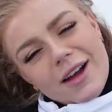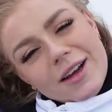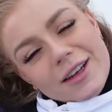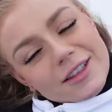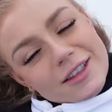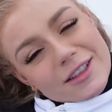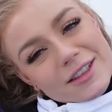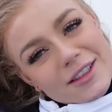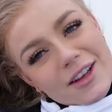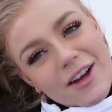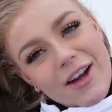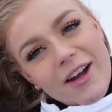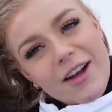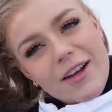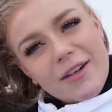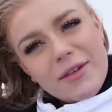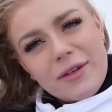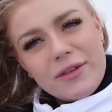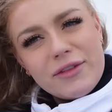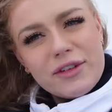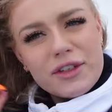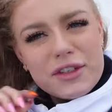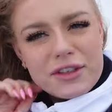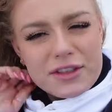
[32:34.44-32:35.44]
So,
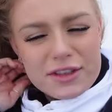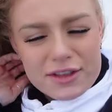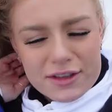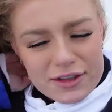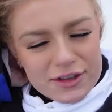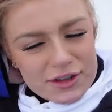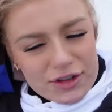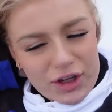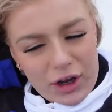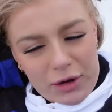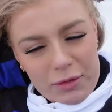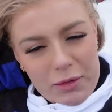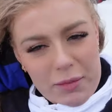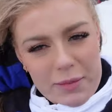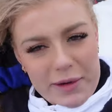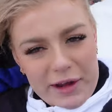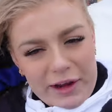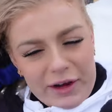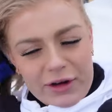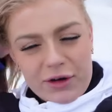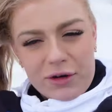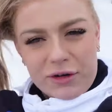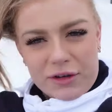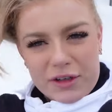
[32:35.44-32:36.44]
we've just
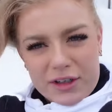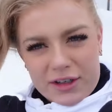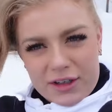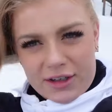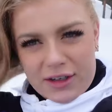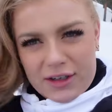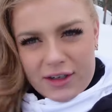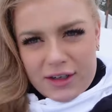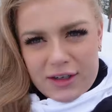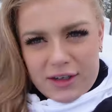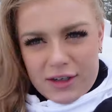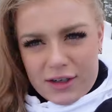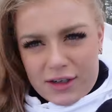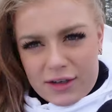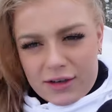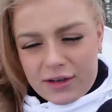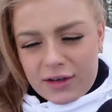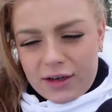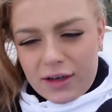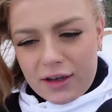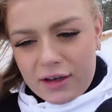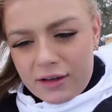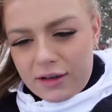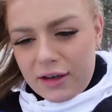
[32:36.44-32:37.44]
snowmobiled.
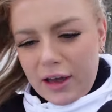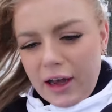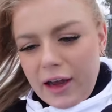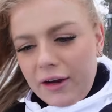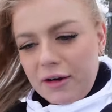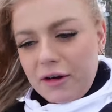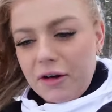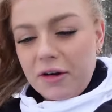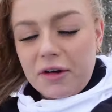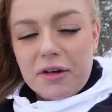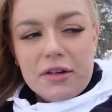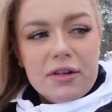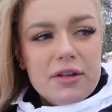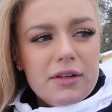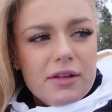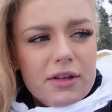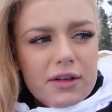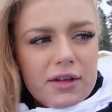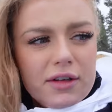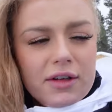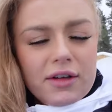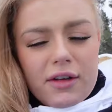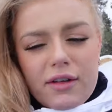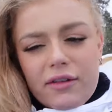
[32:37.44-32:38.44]
How long?
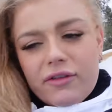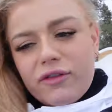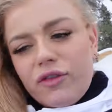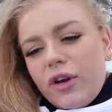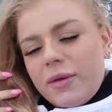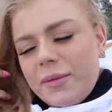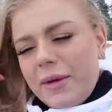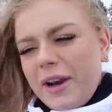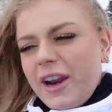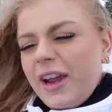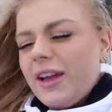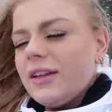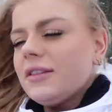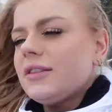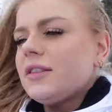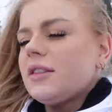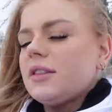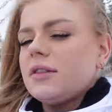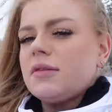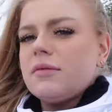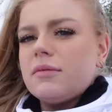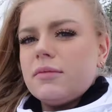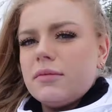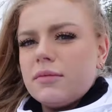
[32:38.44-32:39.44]
40
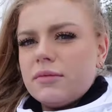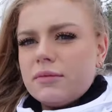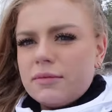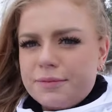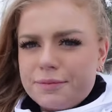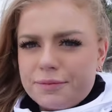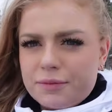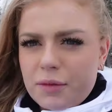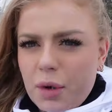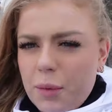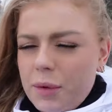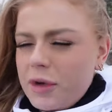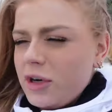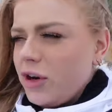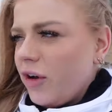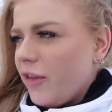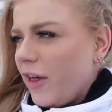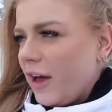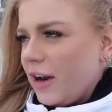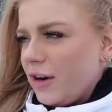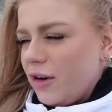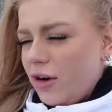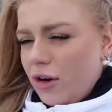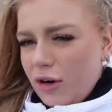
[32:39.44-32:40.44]
minutes? Probably not
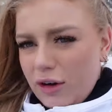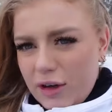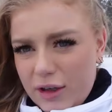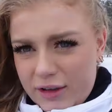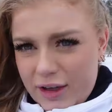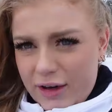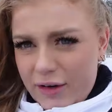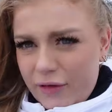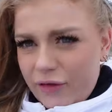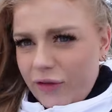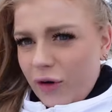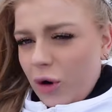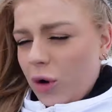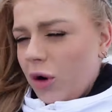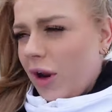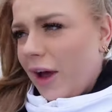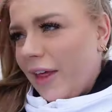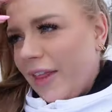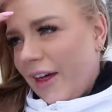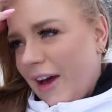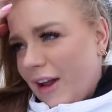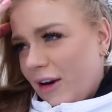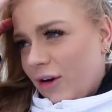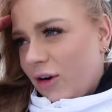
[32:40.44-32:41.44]
that long. It didn't feel
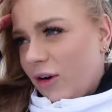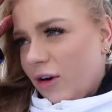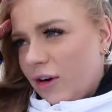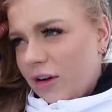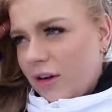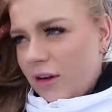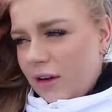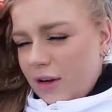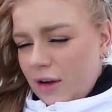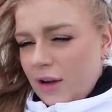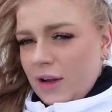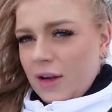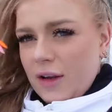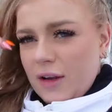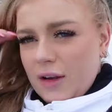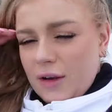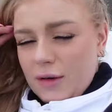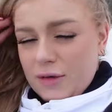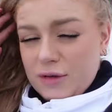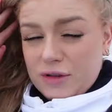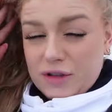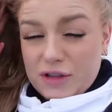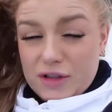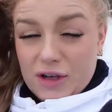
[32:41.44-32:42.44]
like that long.
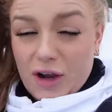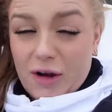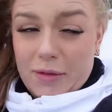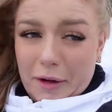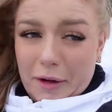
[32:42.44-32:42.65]
So